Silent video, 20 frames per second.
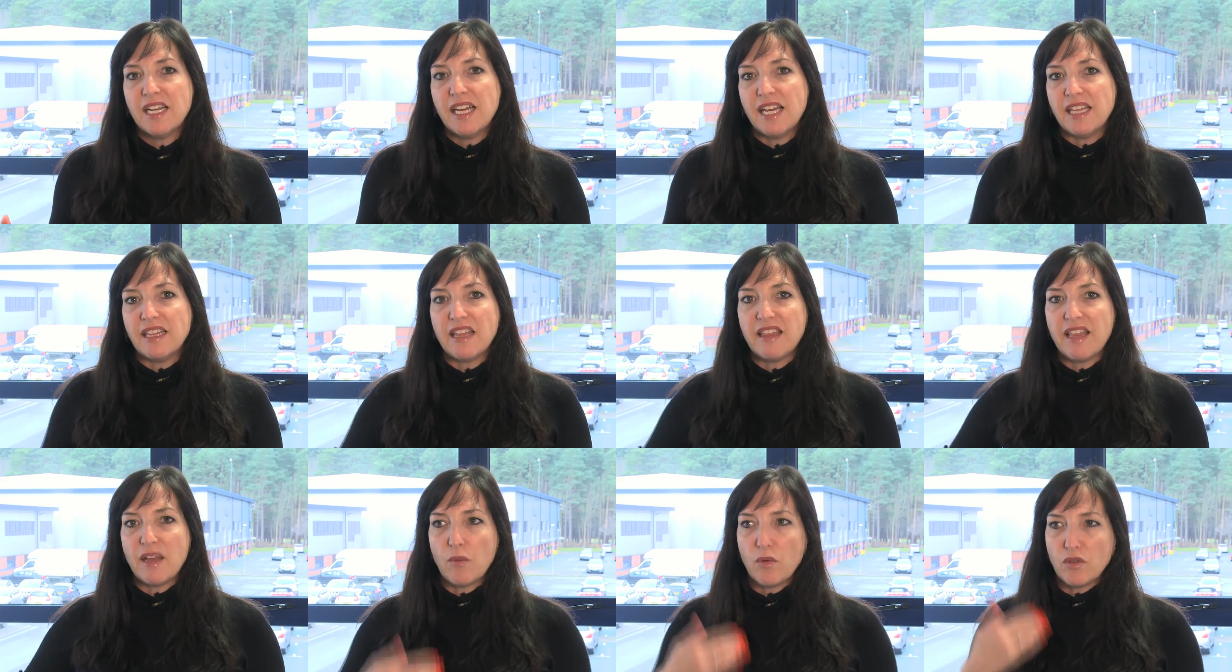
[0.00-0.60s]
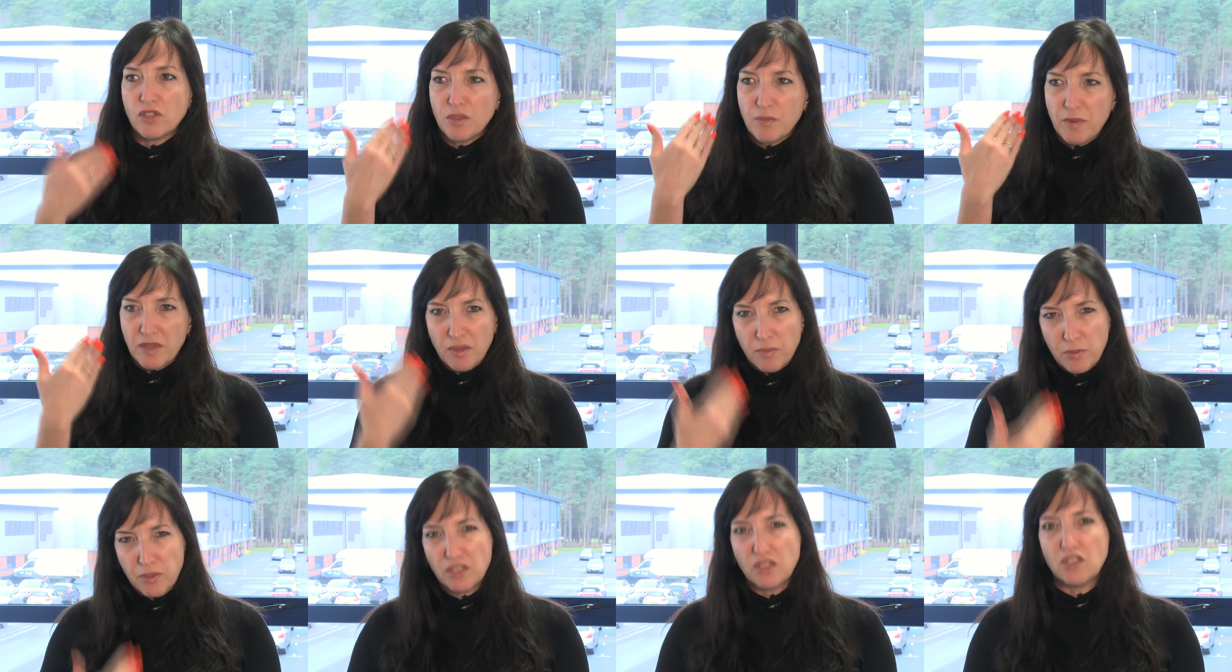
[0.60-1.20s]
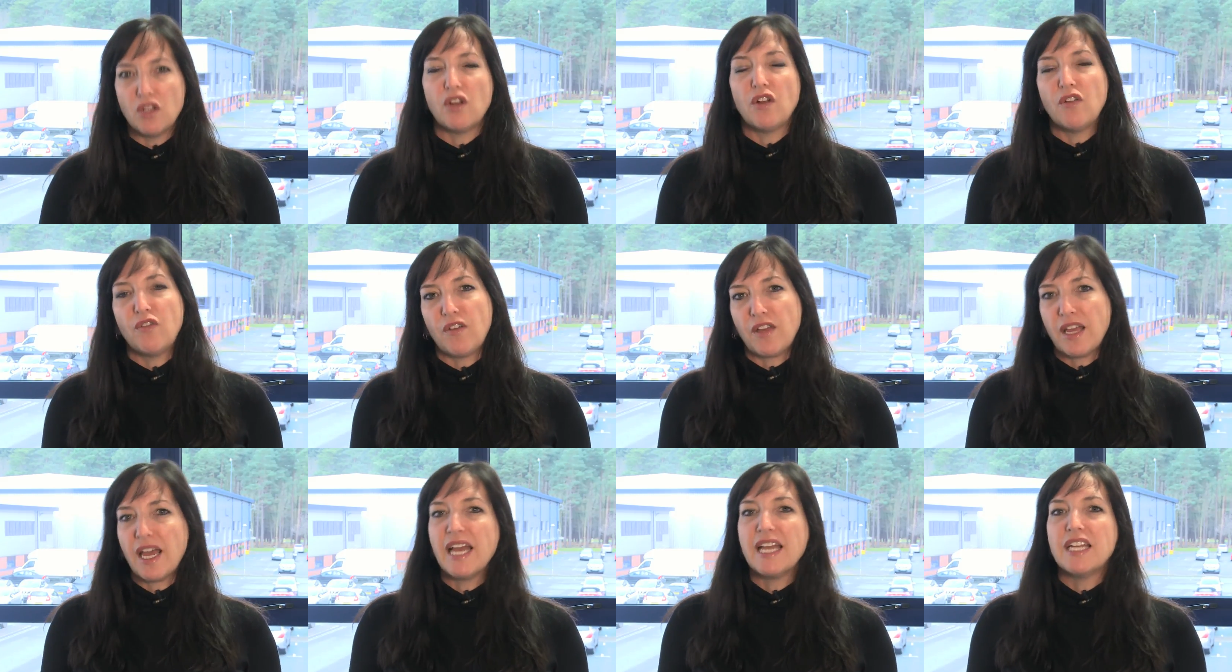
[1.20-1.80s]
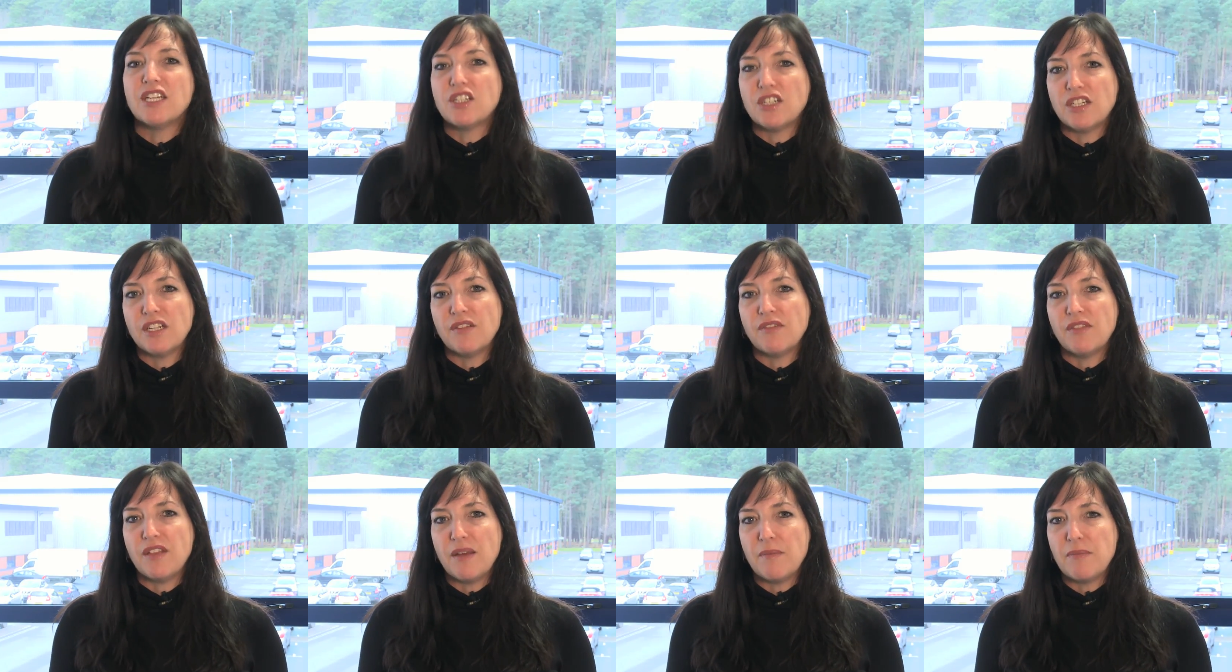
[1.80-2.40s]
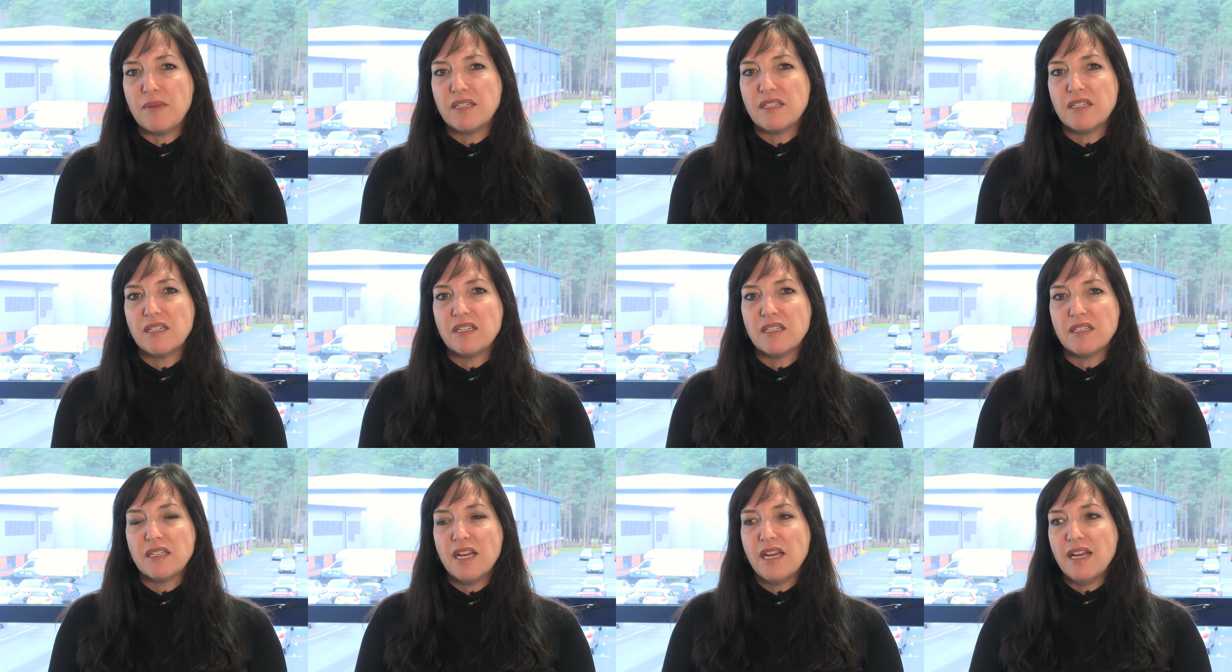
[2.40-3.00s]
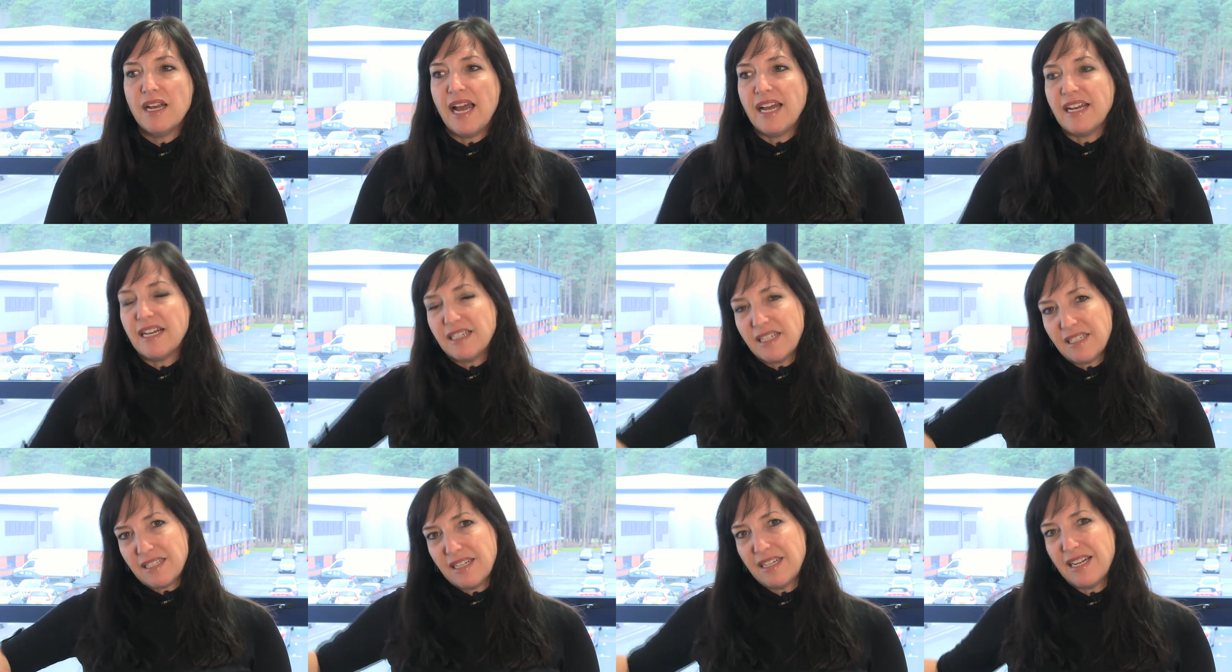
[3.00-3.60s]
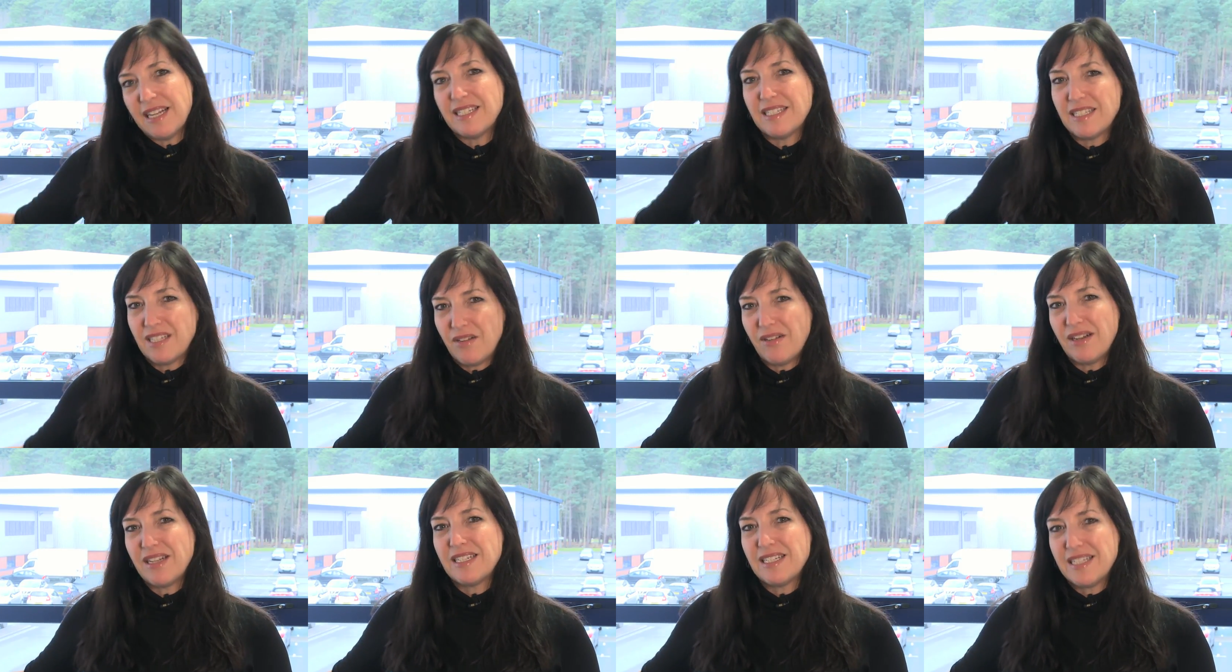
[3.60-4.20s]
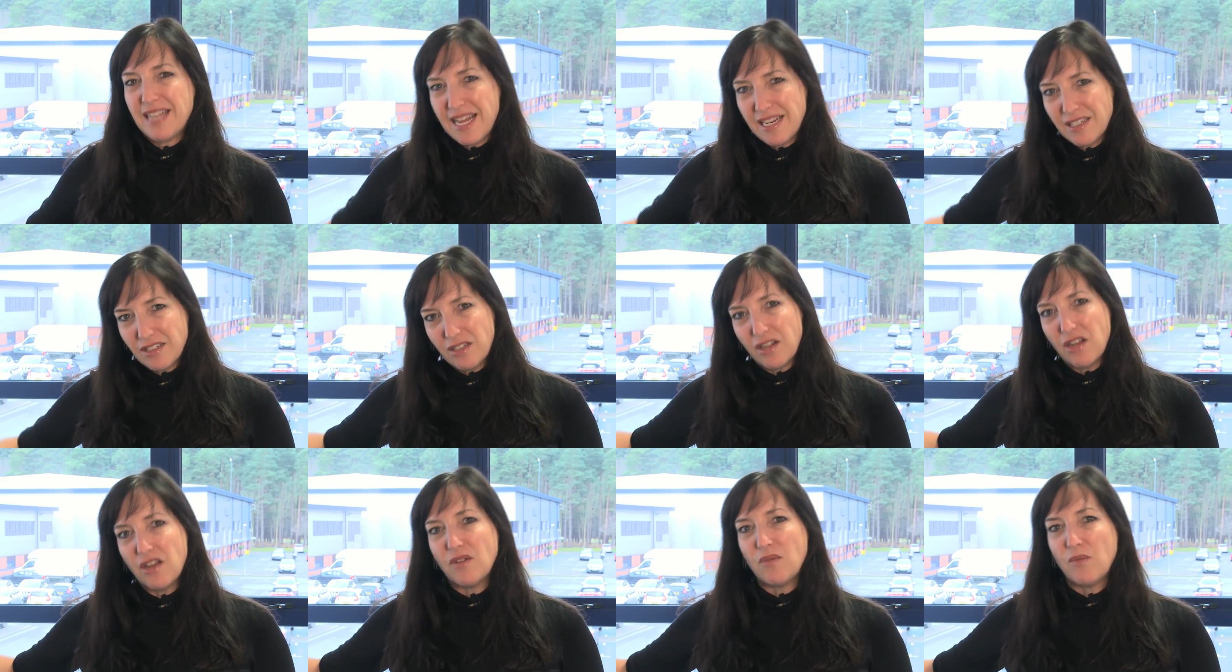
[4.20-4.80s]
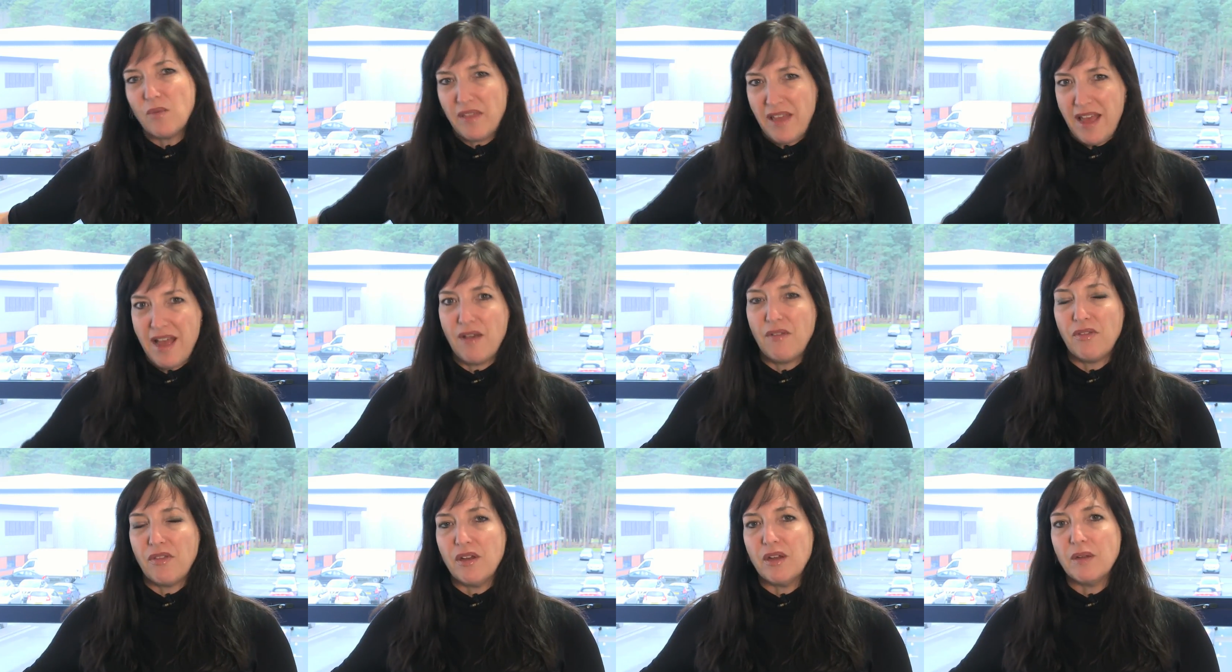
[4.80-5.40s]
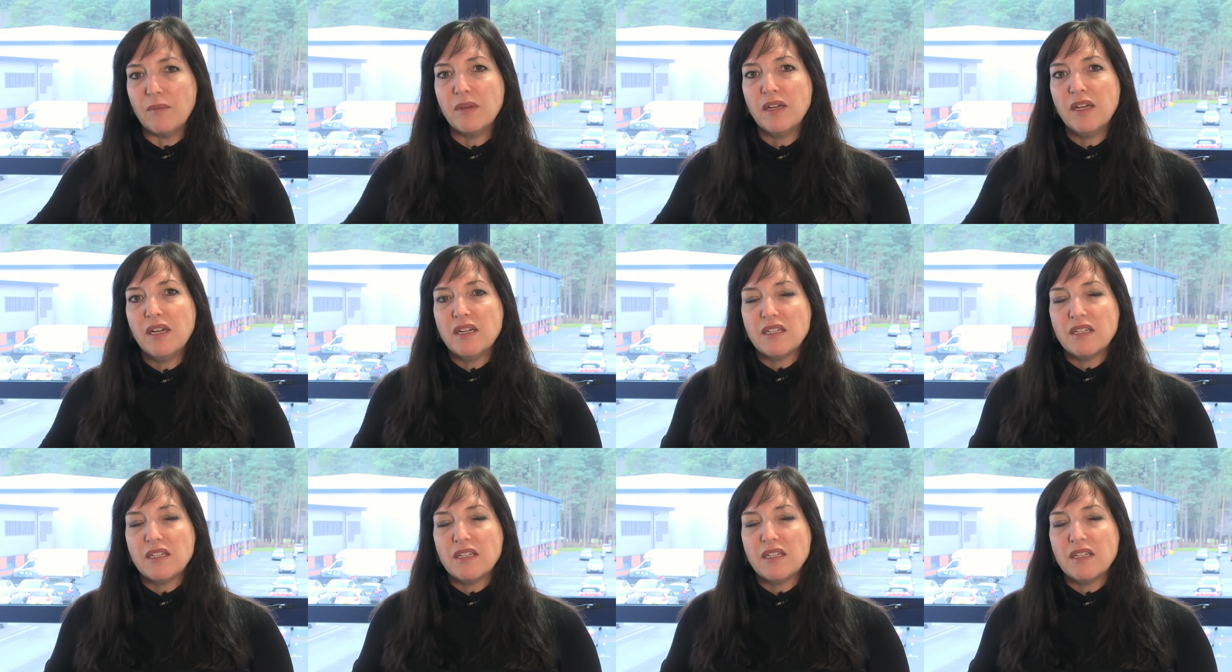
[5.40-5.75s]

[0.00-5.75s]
in that they want to be the personification of their business and it doesn't necessarily stand alone without them.